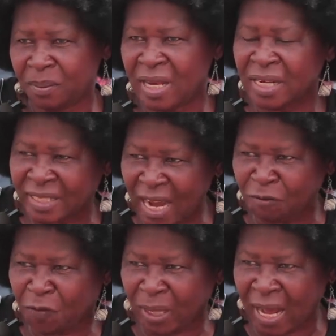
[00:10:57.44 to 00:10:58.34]
They
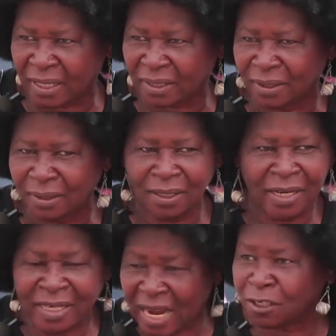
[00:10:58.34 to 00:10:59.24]
signed for that.
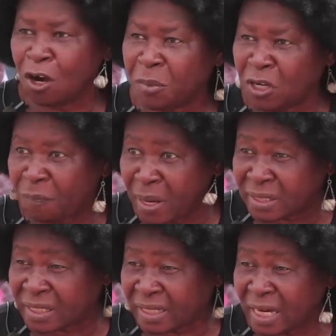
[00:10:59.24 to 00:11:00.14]
It has not been
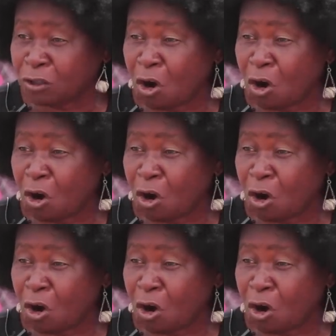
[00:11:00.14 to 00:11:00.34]
domesticated